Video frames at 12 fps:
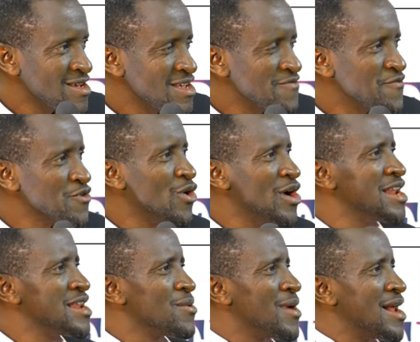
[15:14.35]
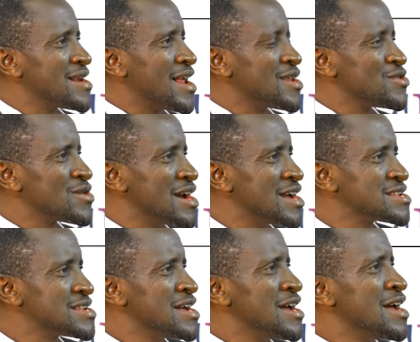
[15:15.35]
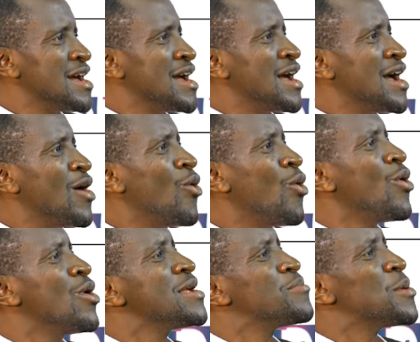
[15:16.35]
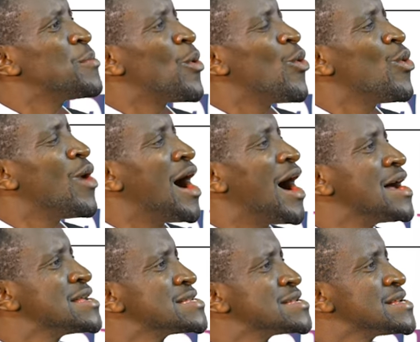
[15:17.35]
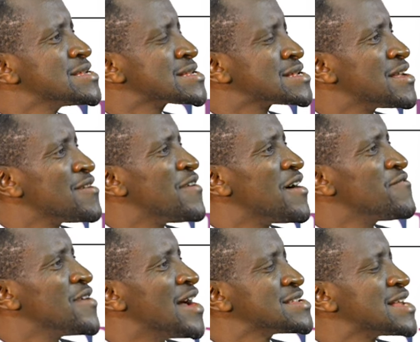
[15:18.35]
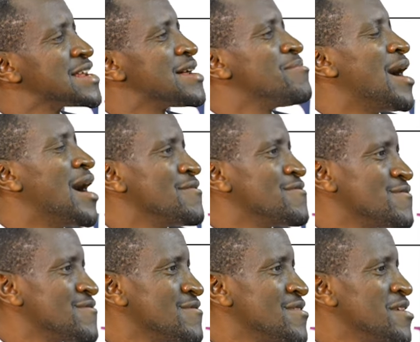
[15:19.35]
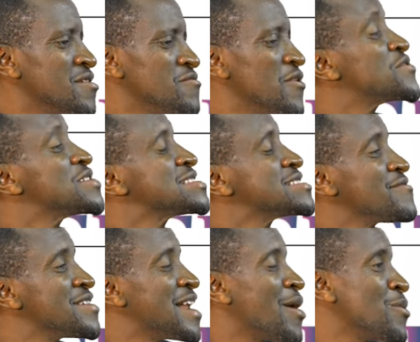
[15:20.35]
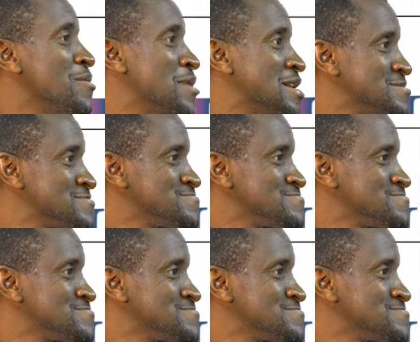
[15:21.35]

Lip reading: If you go in the world and you get all the people who are 65 years and above, 57 are women.